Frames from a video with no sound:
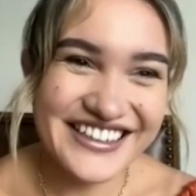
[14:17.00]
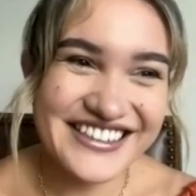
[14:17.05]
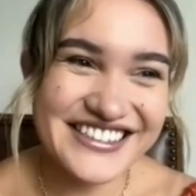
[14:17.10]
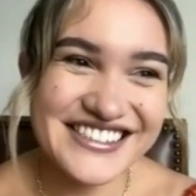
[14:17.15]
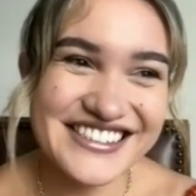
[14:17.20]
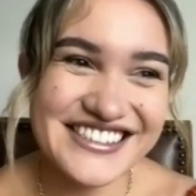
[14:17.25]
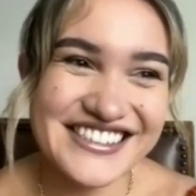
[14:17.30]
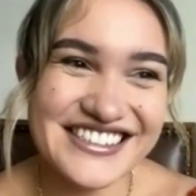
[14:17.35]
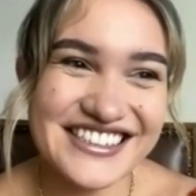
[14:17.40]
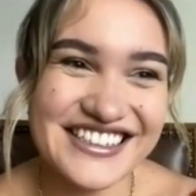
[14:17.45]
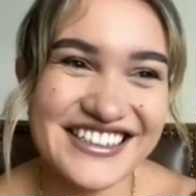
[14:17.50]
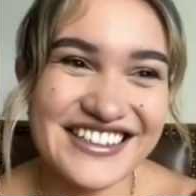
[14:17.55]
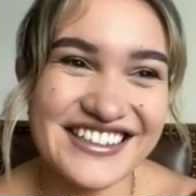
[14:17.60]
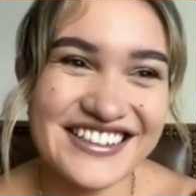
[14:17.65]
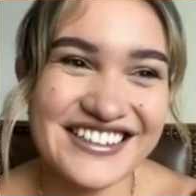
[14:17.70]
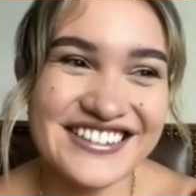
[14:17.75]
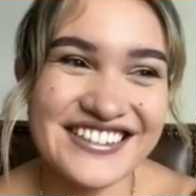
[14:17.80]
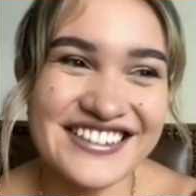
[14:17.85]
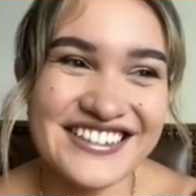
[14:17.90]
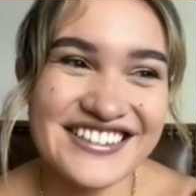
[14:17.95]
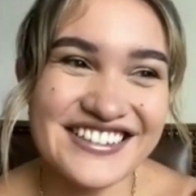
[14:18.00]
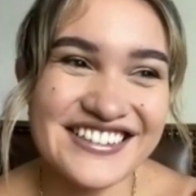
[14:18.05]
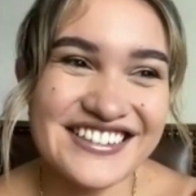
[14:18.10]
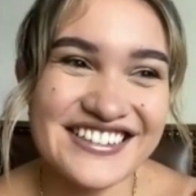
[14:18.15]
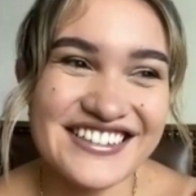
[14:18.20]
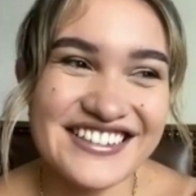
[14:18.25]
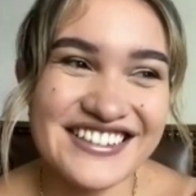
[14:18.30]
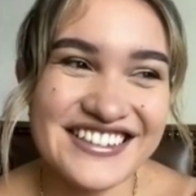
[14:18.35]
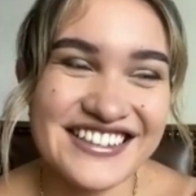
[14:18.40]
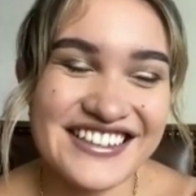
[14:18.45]
it's uh,
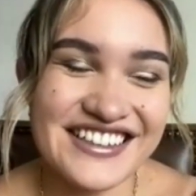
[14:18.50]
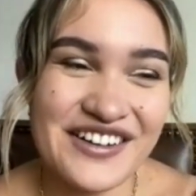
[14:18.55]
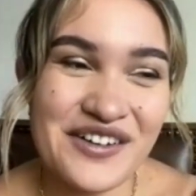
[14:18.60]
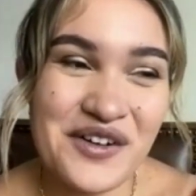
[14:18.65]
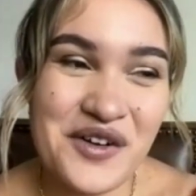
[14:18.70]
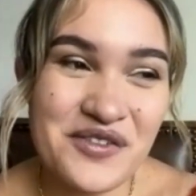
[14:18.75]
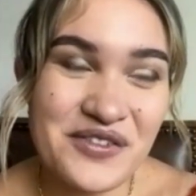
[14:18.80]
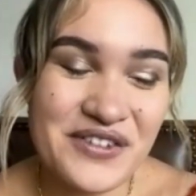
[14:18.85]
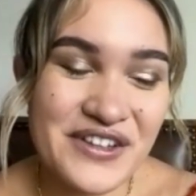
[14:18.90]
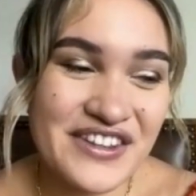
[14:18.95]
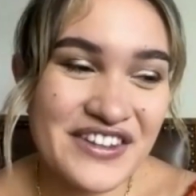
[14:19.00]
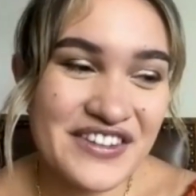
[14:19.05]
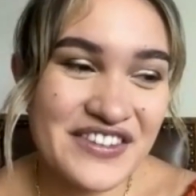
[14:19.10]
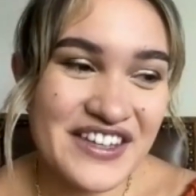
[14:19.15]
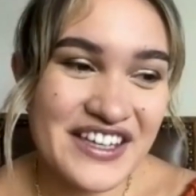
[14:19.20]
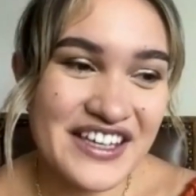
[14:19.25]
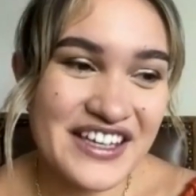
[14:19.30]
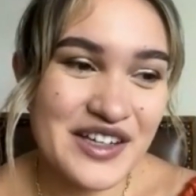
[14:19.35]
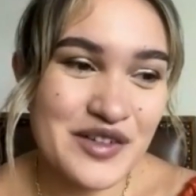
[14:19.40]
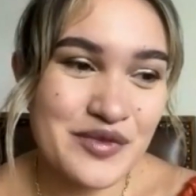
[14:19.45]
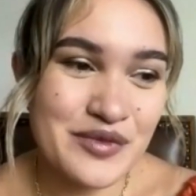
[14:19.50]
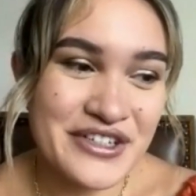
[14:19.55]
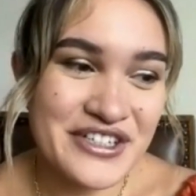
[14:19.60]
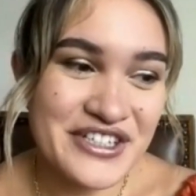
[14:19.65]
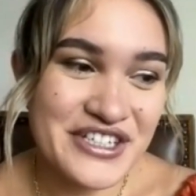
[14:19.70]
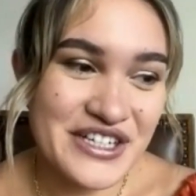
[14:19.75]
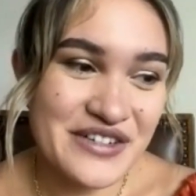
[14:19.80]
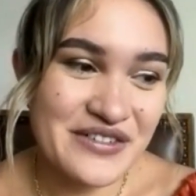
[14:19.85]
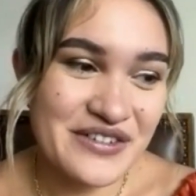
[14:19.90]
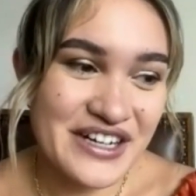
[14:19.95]
hopefully that they
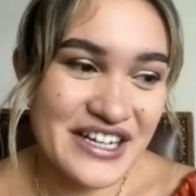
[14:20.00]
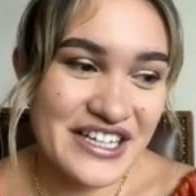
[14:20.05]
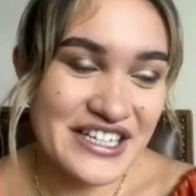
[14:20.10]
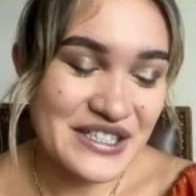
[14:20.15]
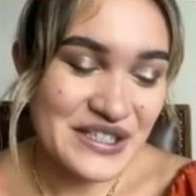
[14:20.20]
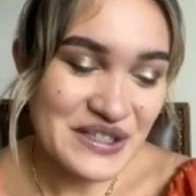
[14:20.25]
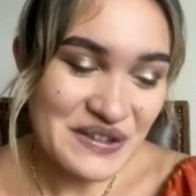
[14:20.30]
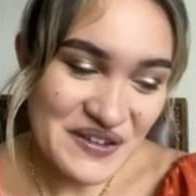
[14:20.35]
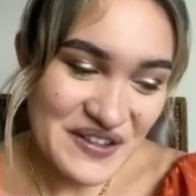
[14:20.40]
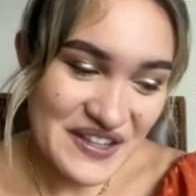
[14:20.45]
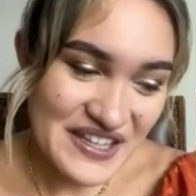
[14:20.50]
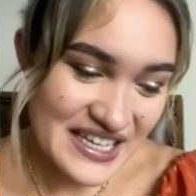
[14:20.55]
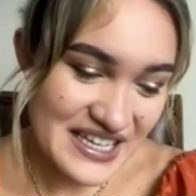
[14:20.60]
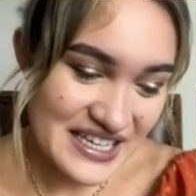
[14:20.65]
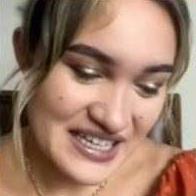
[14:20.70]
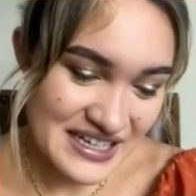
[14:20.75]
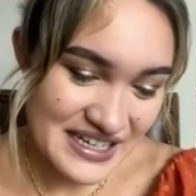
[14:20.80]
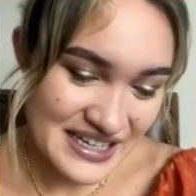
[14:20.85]
appreciate what I do with it.